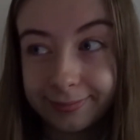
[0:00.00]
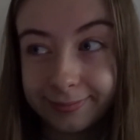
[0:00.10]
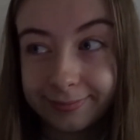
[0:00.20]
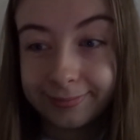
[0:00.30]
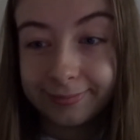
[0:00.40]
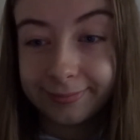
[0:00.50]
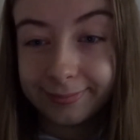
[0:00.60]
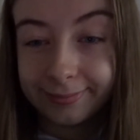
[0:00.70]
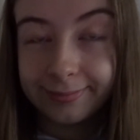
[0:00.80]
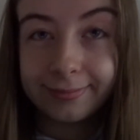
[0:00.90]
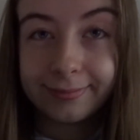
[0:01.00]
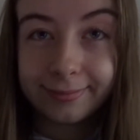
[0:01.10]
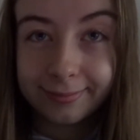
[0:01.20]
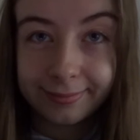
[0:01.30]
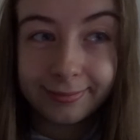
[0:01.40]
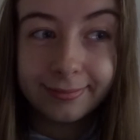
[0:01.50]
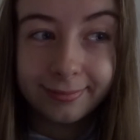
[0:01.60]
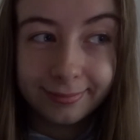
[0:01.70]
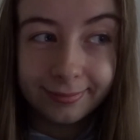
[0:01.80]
Nothing is said.